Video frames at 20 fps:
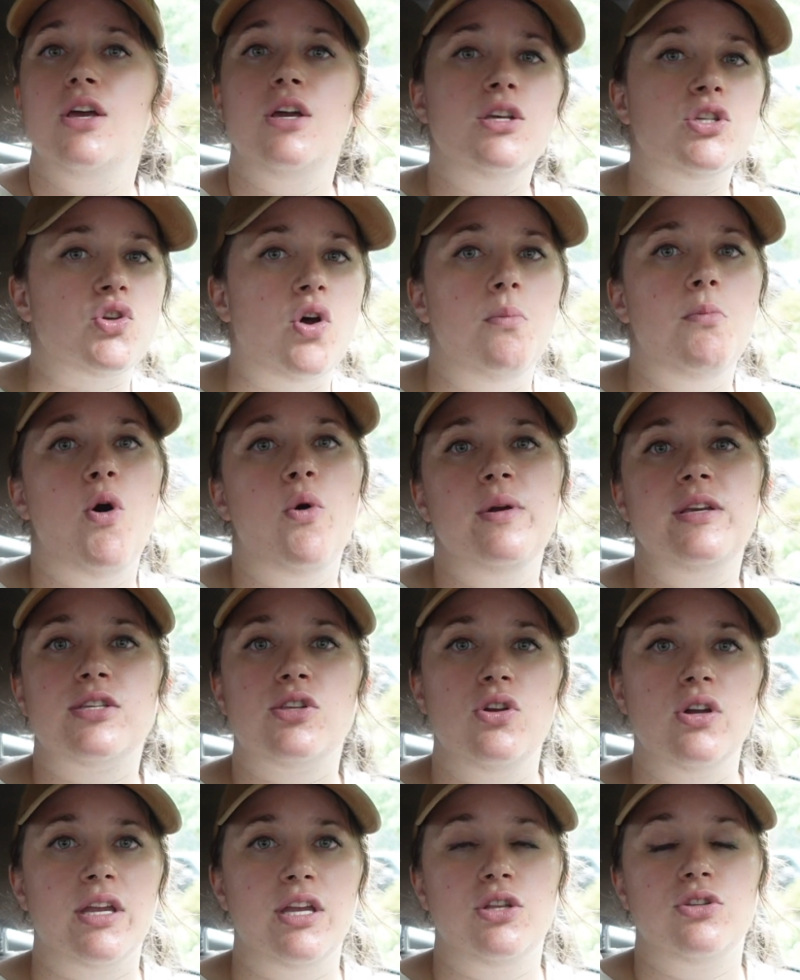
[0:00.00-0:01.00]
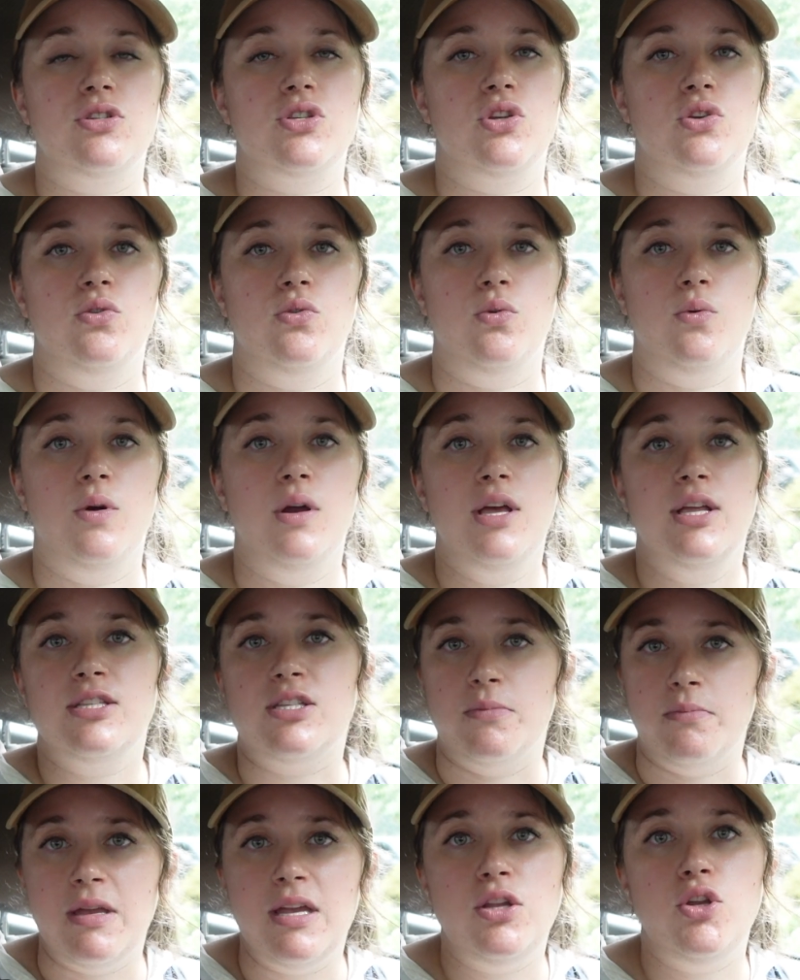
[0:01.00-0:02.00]
So I'm always looking to
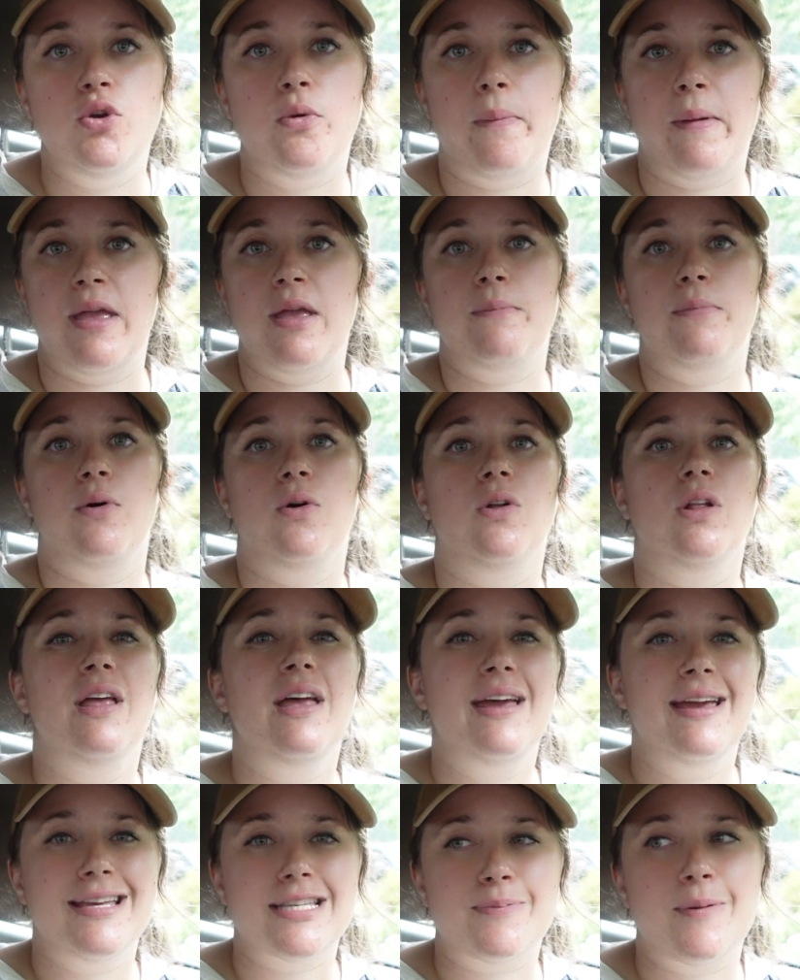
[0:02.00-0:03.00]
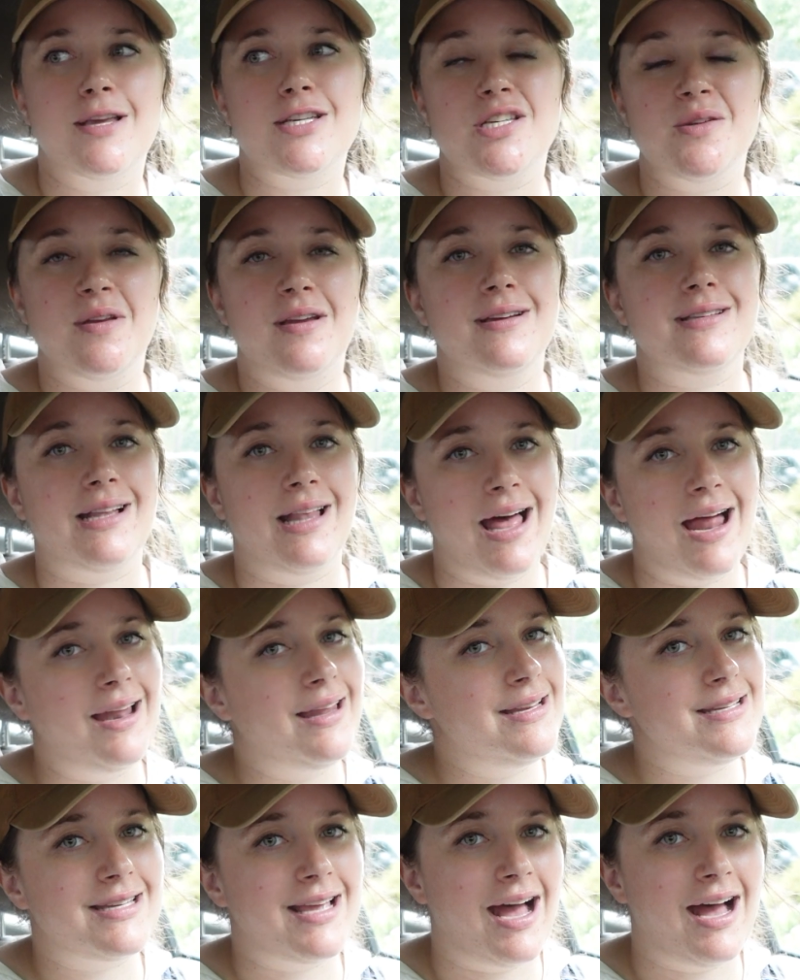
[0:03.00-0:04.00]
meet new people, especially because a lot of
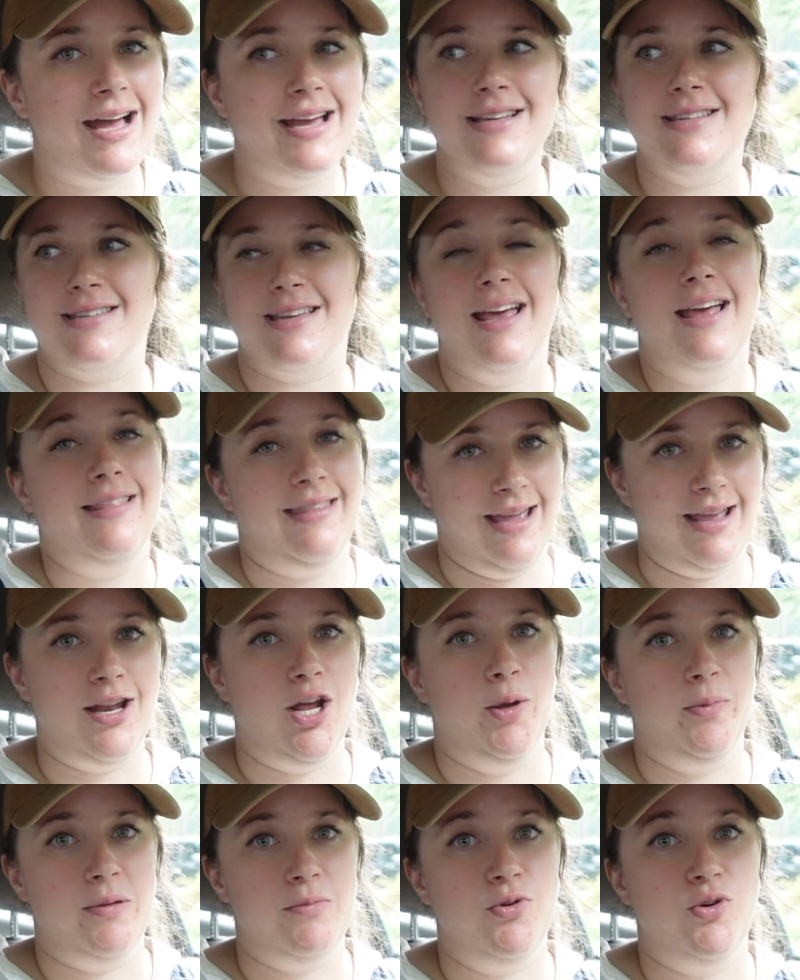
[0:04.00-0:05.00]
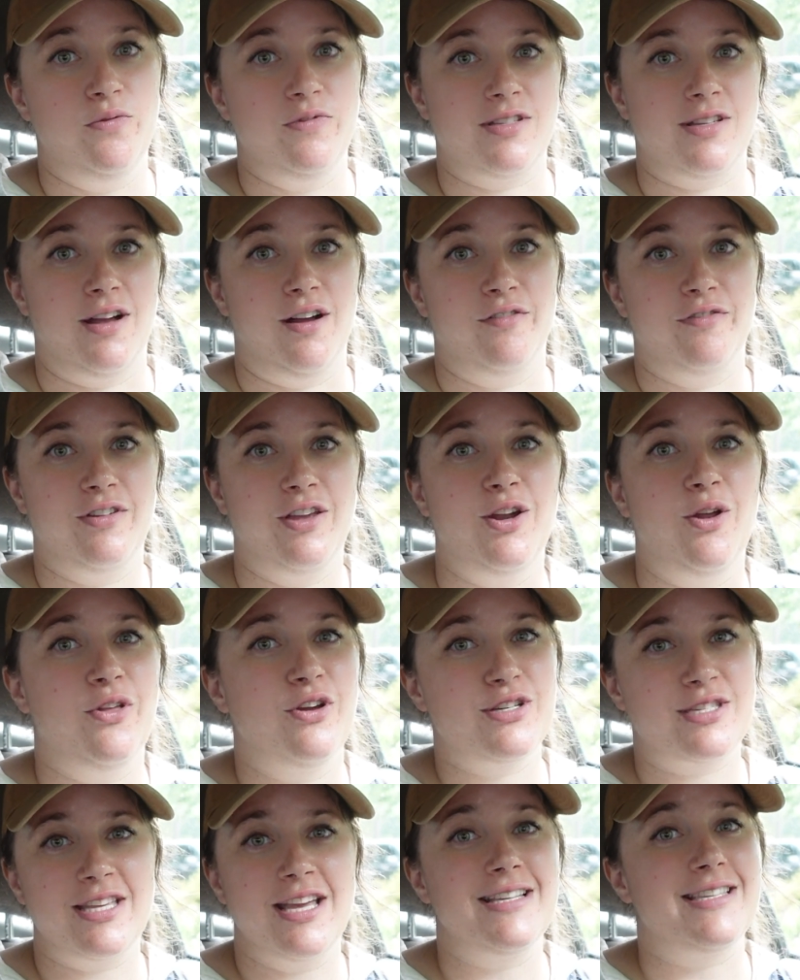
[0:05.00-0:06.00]
these guys, they can help me move stuff. You know,
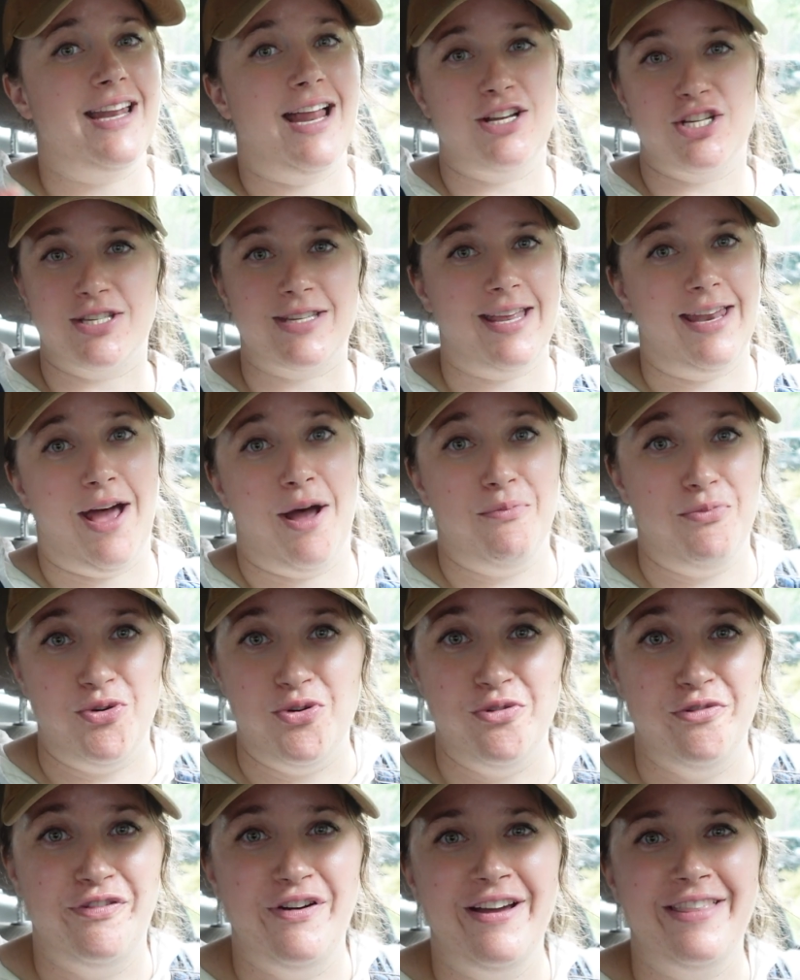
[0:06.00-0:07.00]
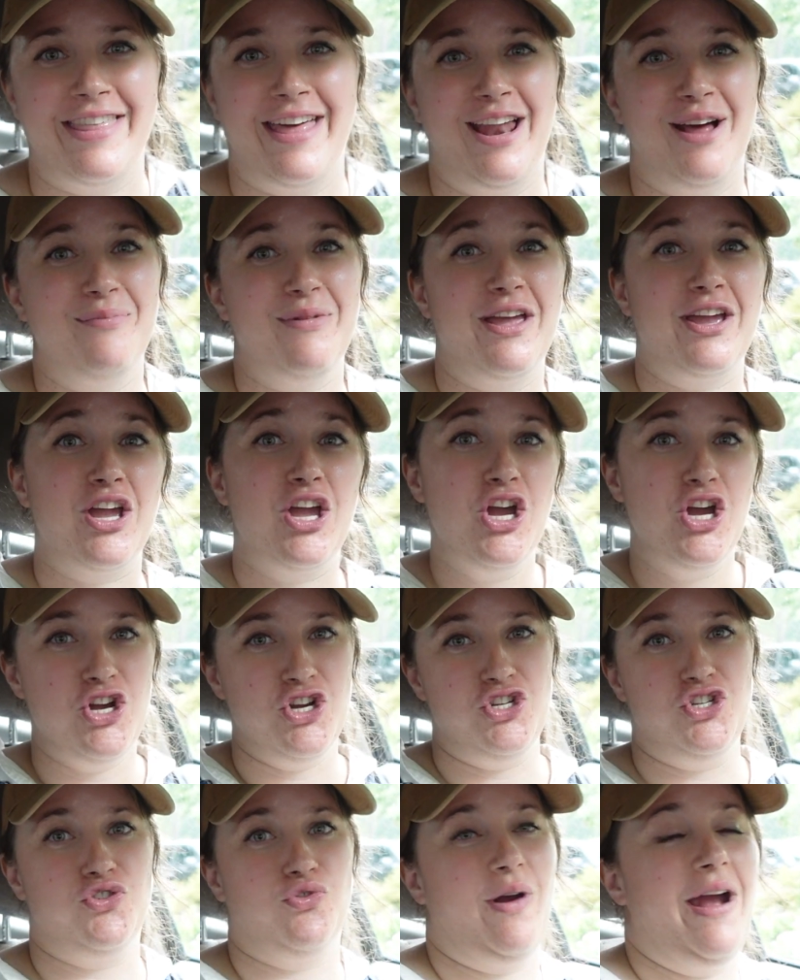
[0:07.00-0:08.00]
there's things that I just cannot move that I'm like
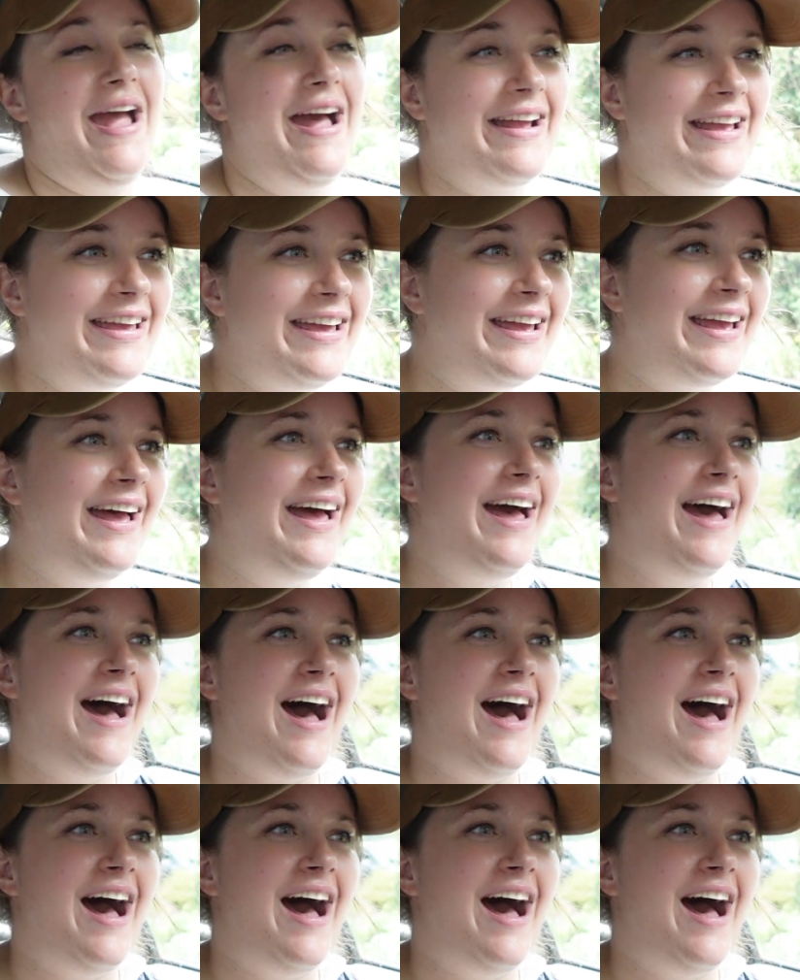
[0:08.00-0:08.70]
dragging.